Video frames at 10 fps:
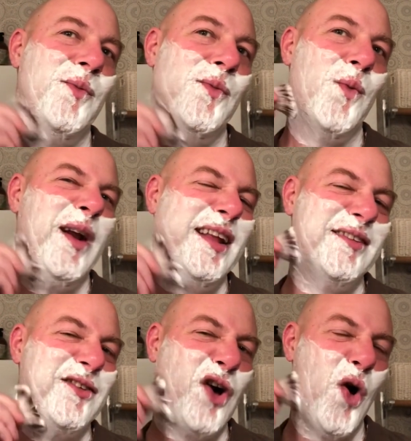when
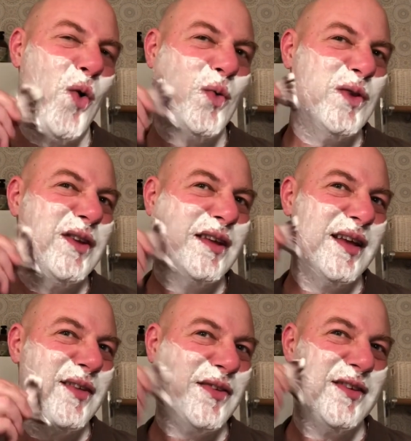it's cold
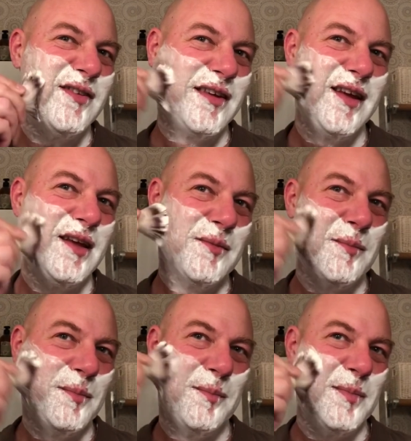in the sea,
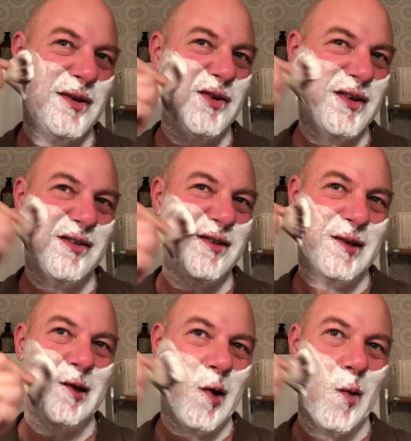but you can still
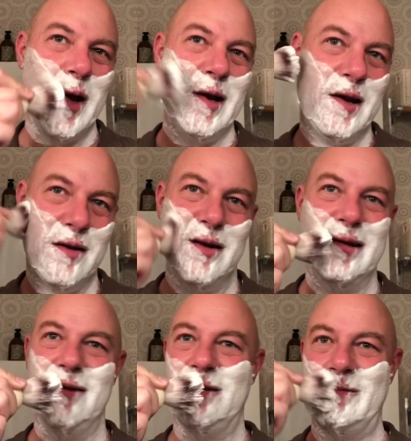go in, at
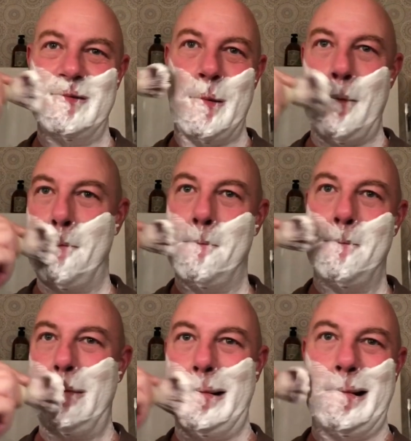least if you're
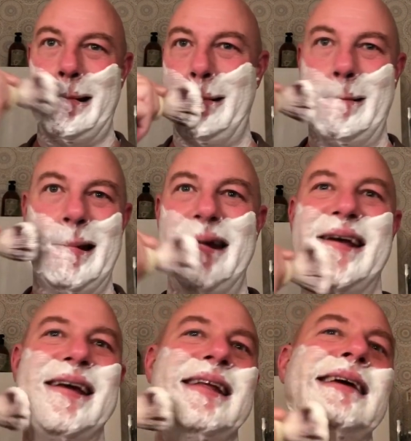like
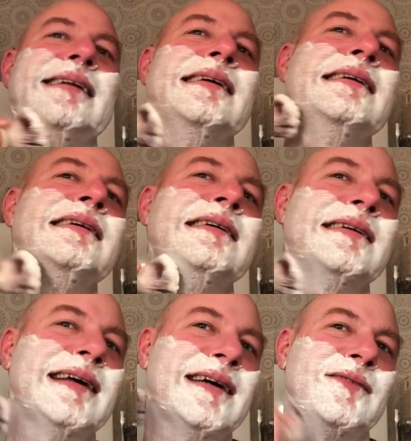Canadian,
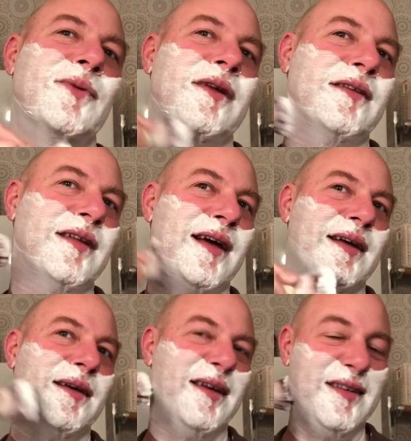that's what it's
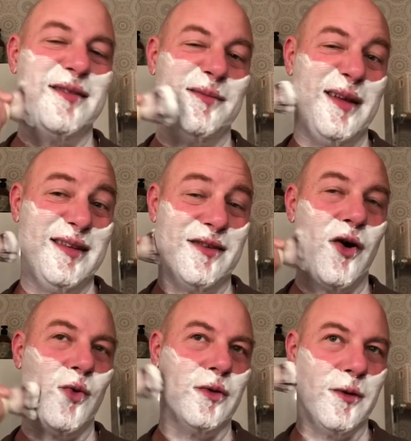like. It's
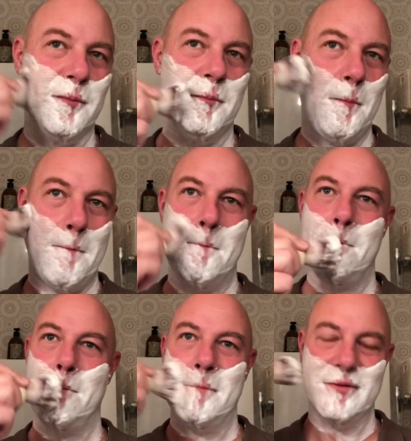cold.
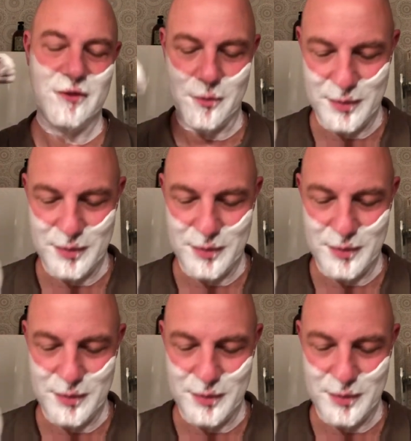It's not